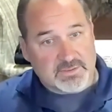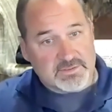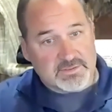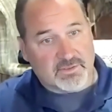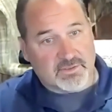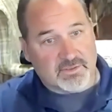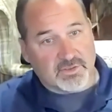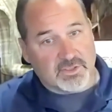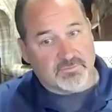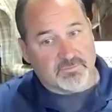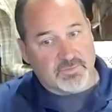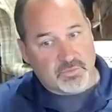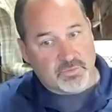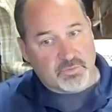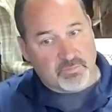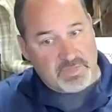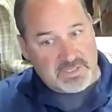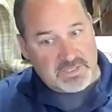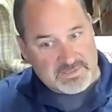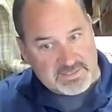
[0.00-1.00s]
So if you
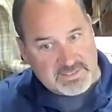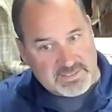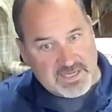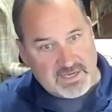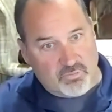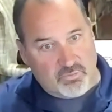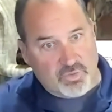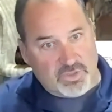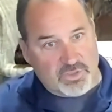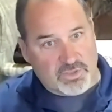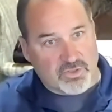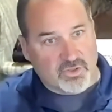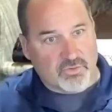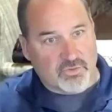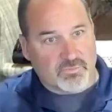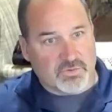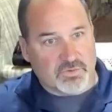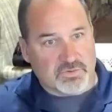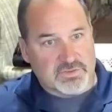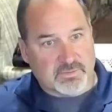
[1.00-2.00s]
miss that window for